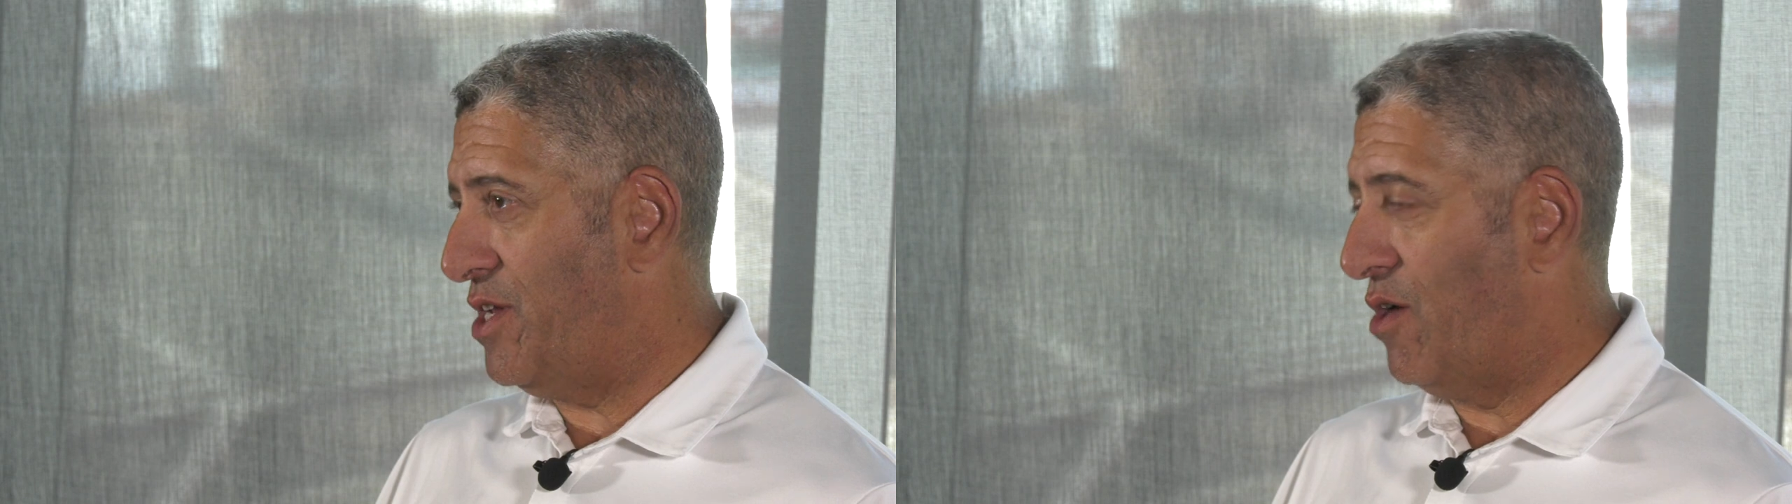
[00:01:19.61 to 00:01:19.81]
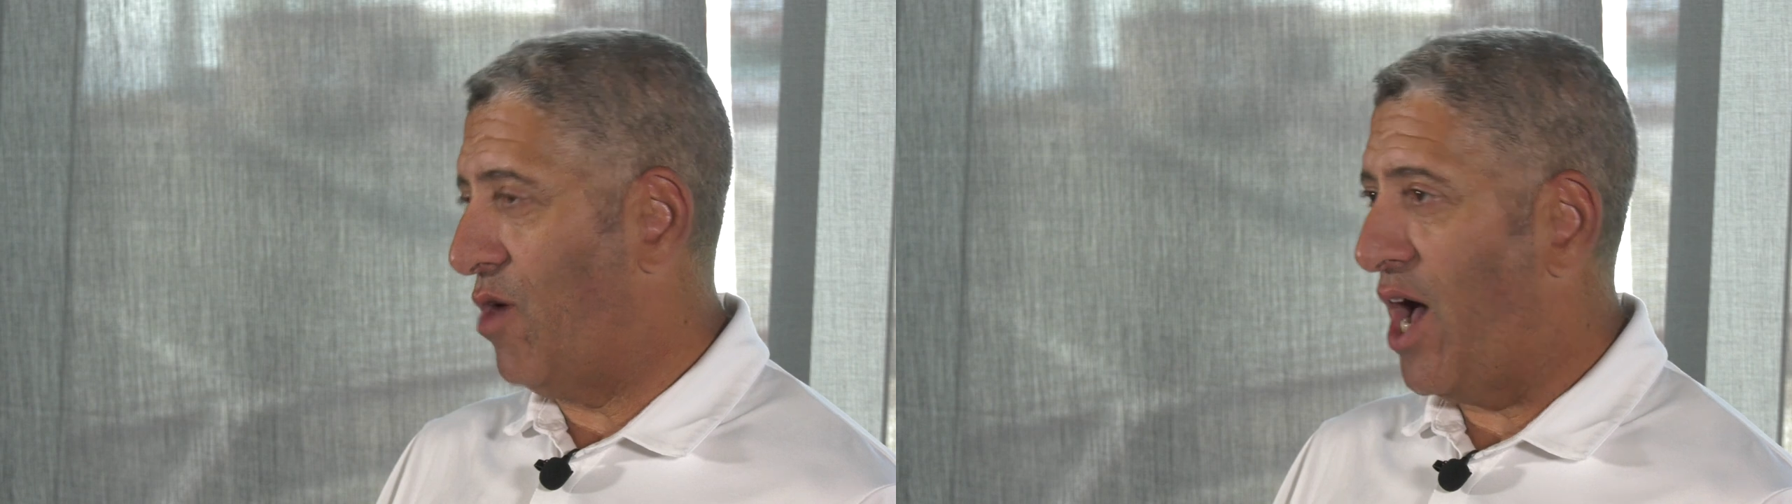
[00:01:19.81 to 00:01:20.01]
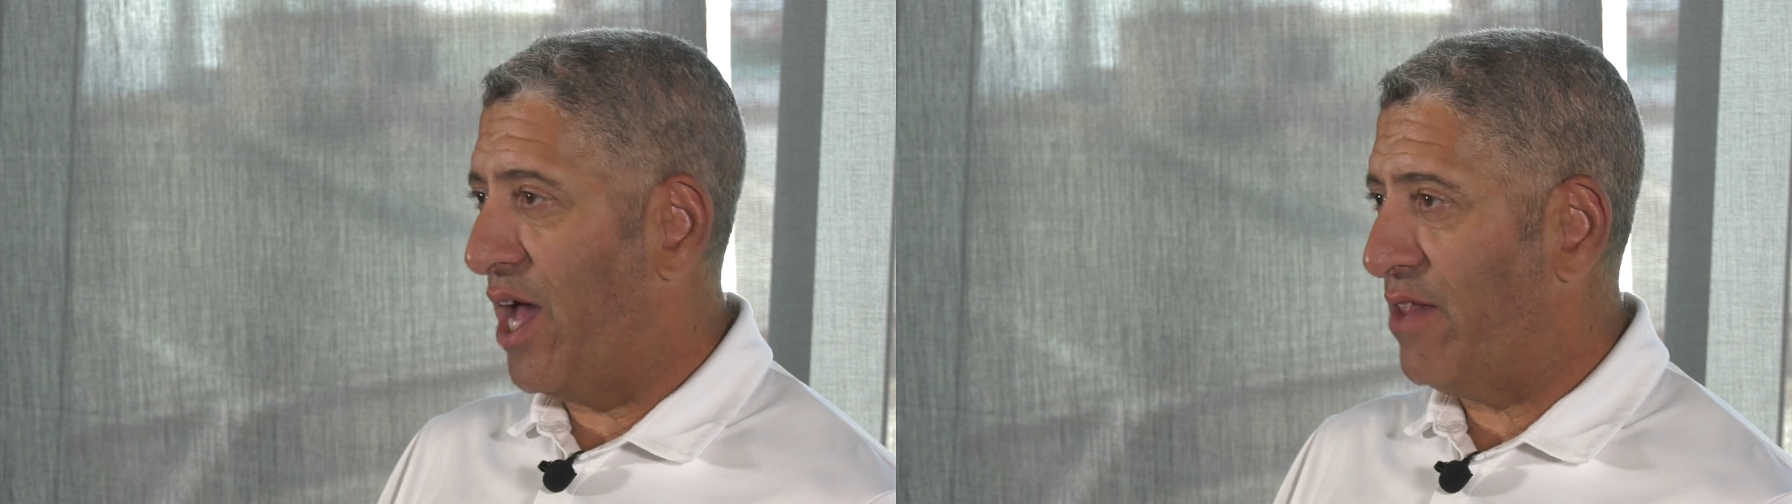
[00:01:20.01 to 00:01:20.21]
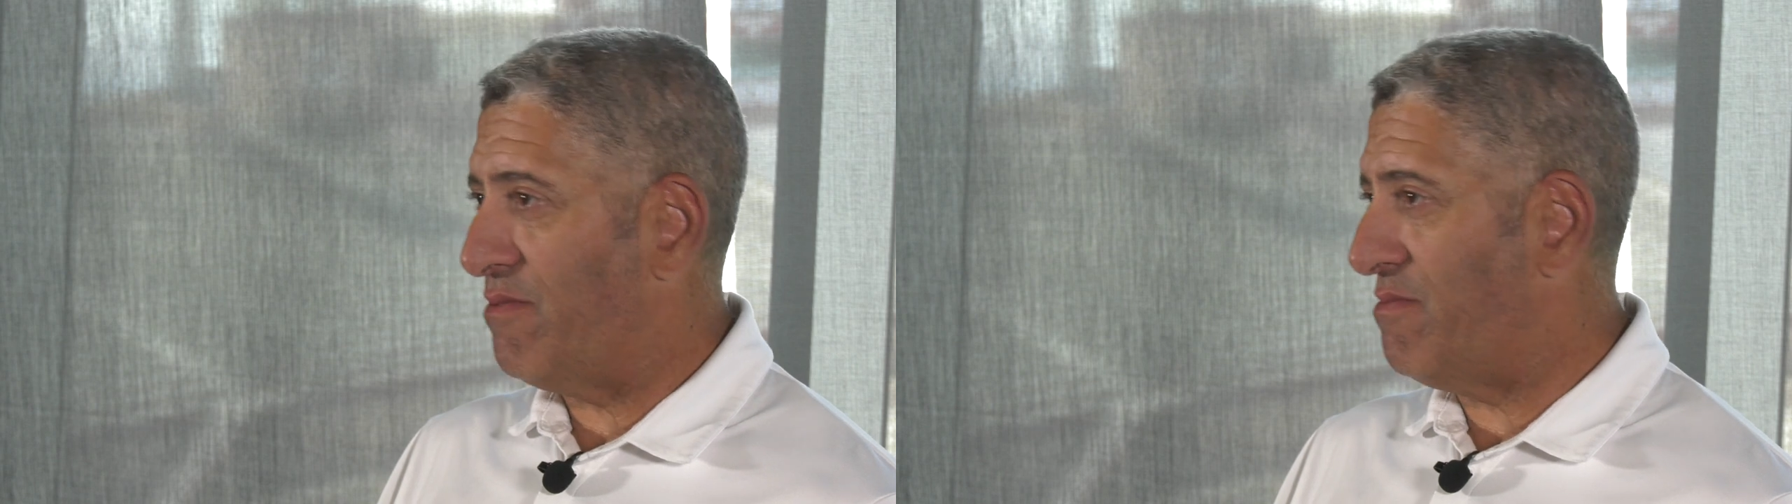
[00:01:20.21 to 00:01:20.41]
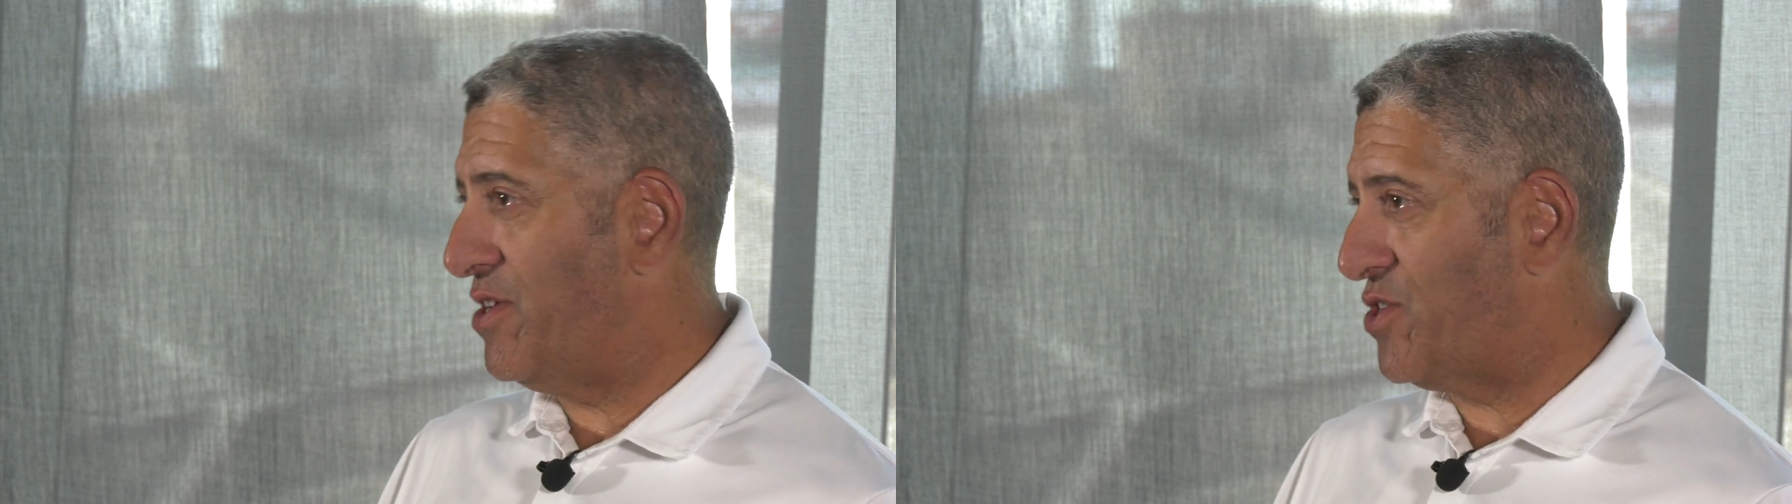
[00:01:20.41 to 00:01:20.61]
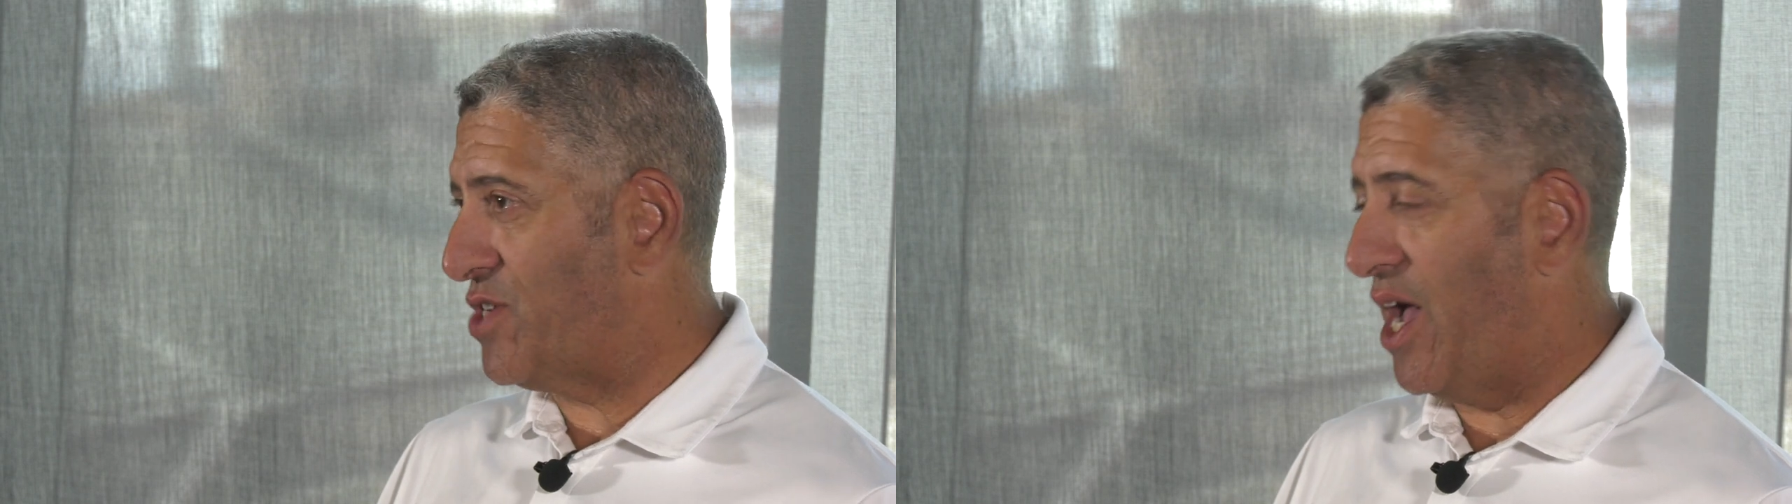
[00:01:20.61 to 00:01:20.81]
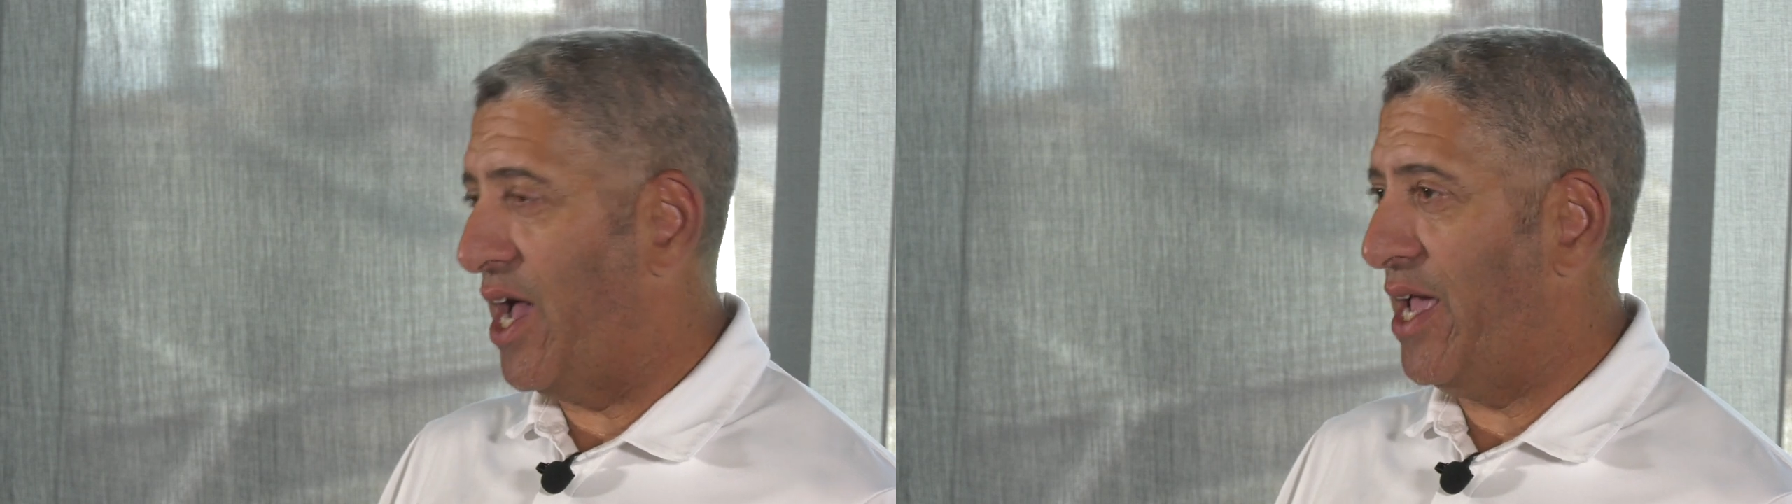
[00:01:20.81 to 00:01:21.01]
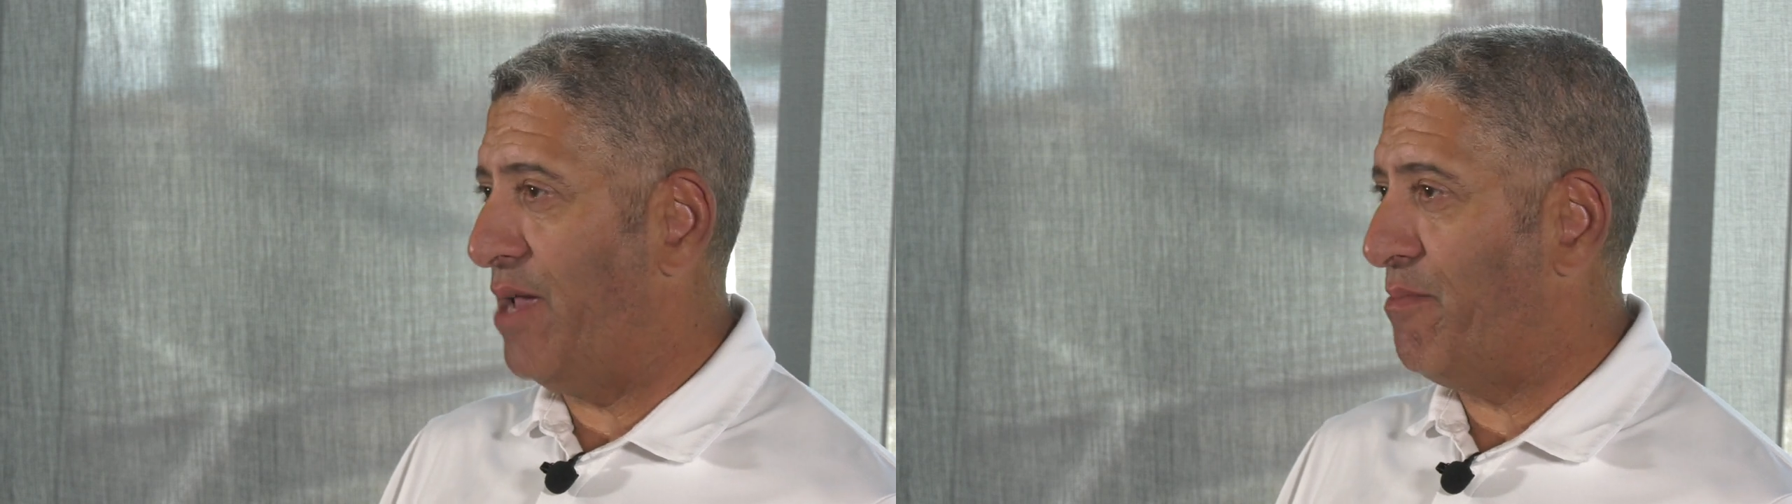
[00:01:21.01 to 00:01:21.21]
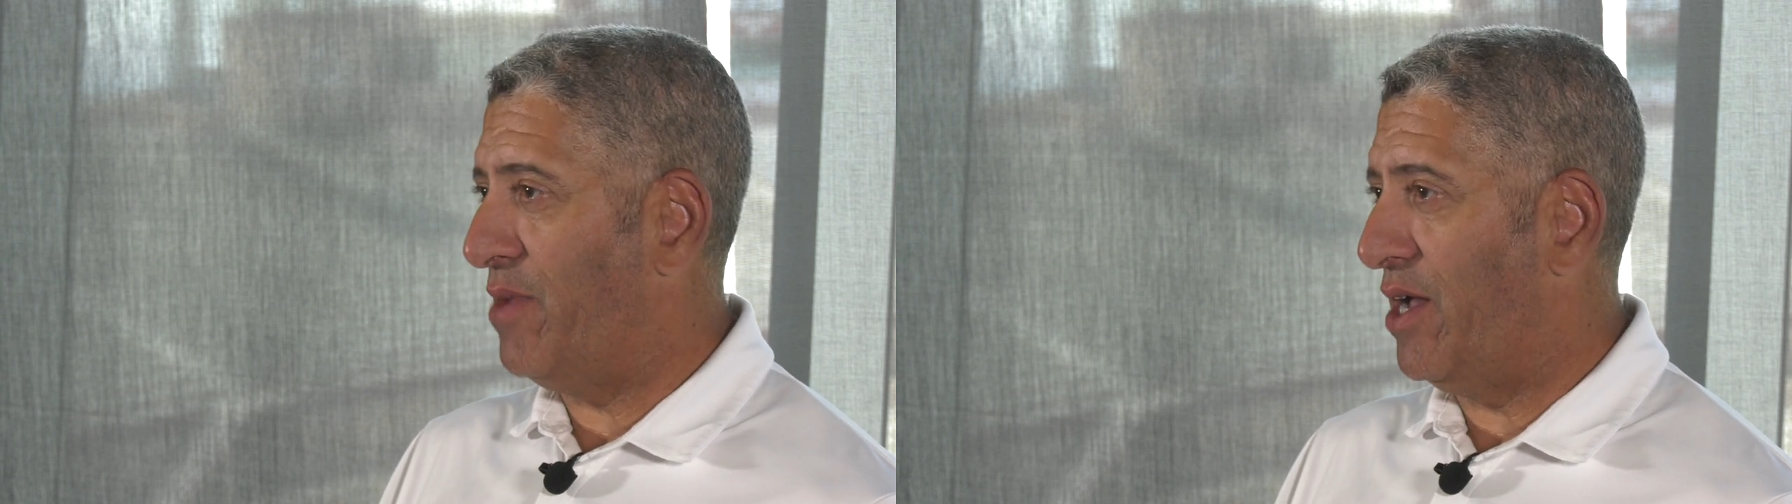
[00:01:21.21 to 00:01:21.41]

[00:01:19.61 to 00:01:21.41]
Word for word: you know hot this time,